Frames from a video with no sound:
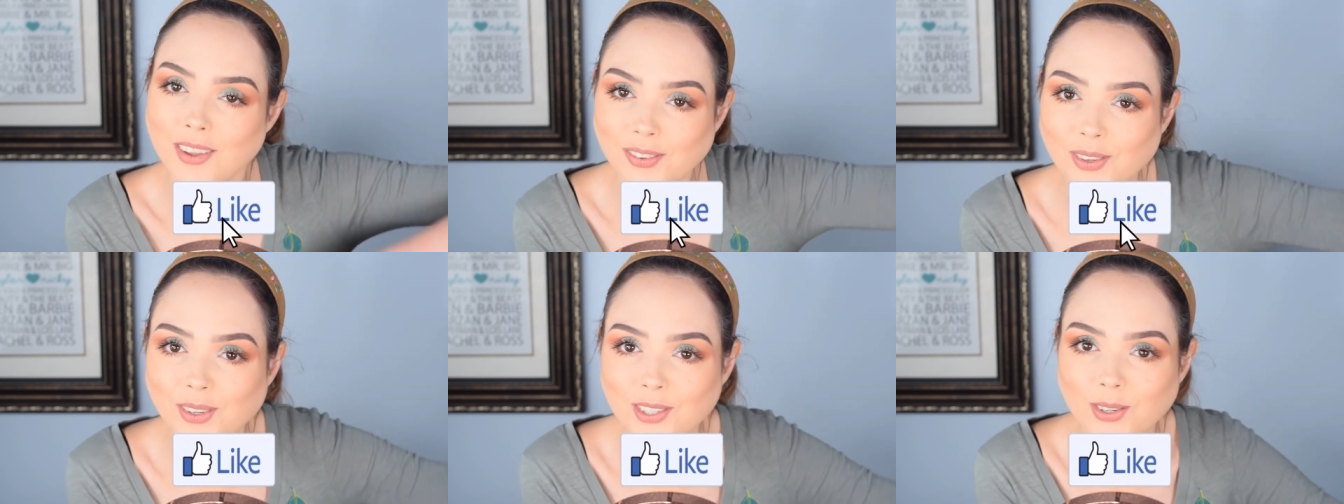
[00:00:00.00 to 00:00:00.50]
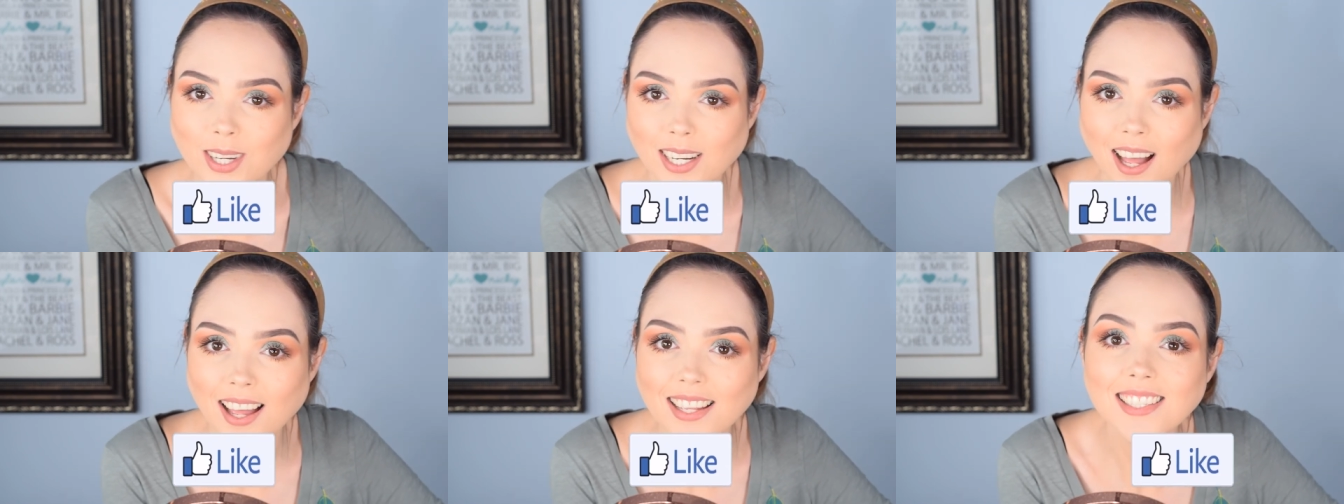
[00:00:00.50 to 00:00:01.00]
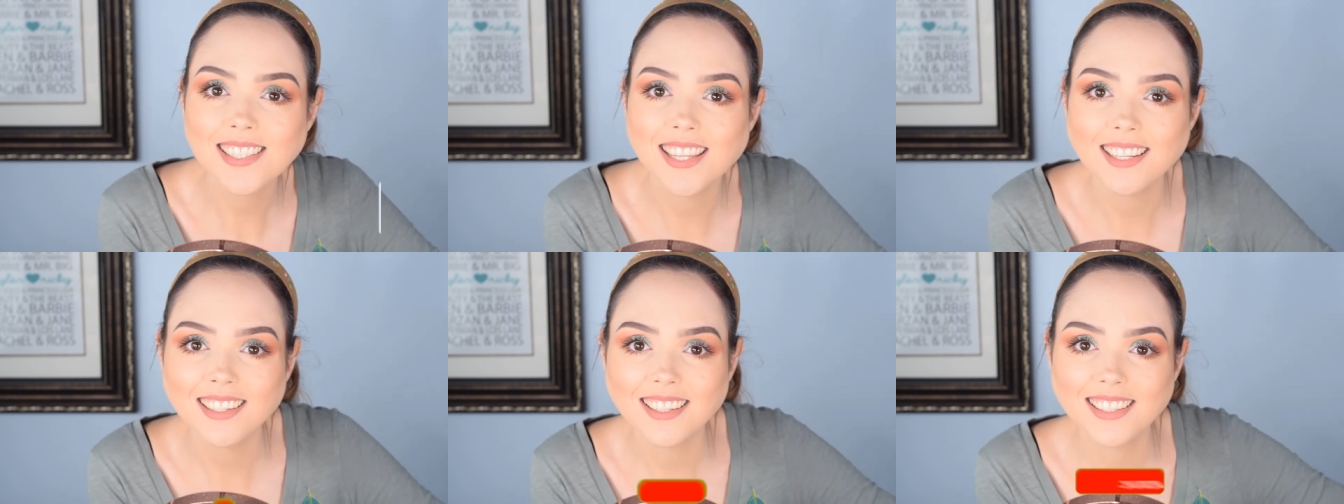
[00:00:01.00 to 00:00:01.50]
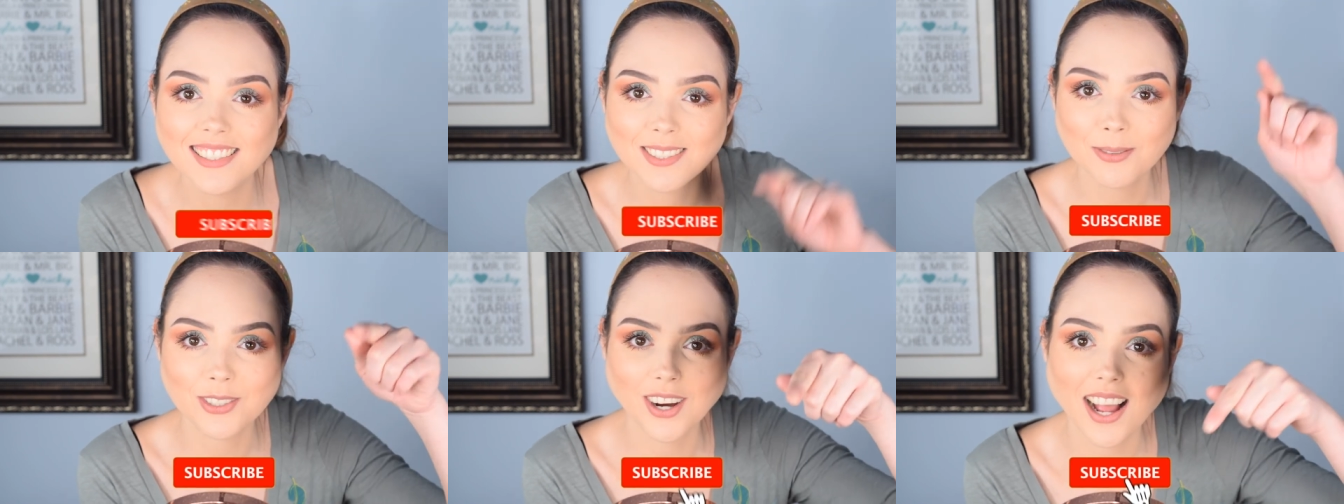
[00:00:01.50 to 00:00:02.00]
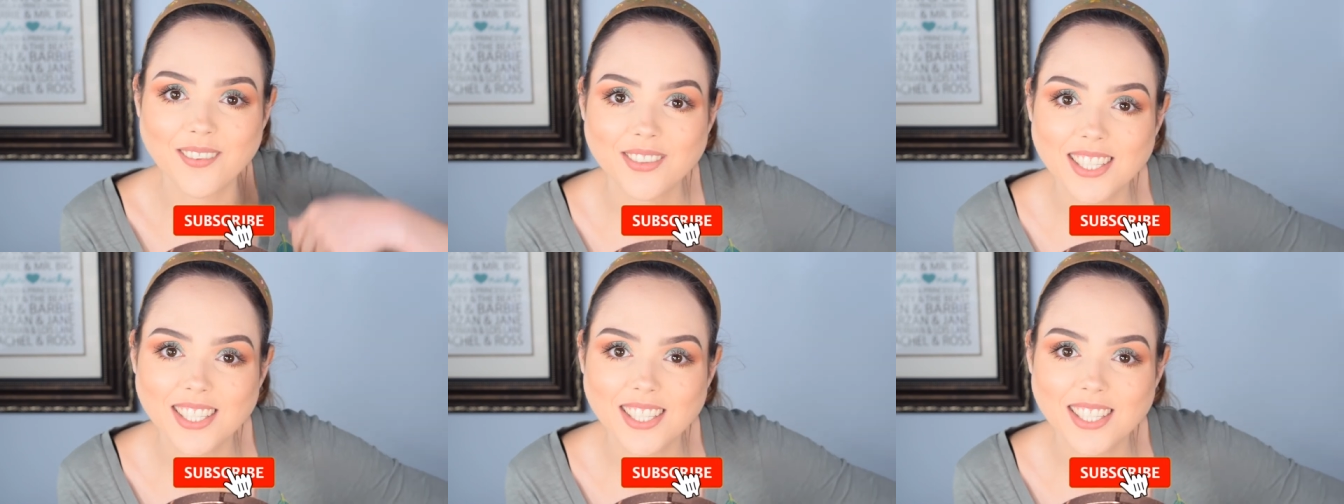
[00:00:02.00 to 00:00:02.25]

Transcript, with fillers: If you enjoyed us, then subscribe